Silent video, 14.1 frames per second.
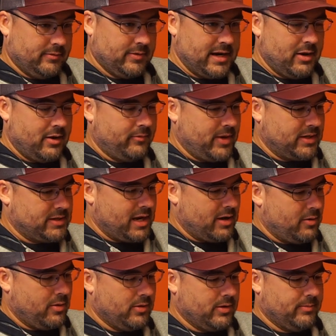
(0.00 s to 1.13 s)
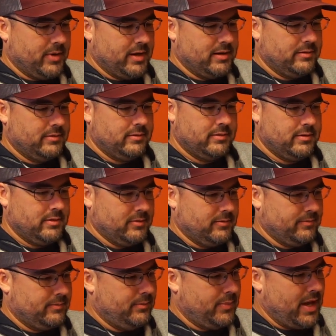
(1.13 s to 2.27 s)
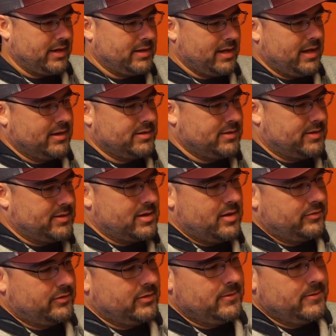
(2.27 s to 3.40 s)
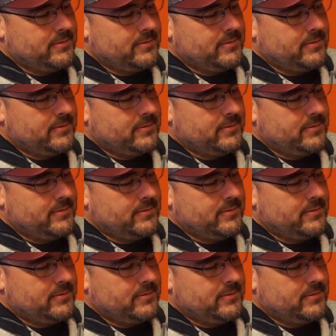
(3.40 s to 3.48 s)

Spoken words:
Right now I have my towel and my bag tags and stuff.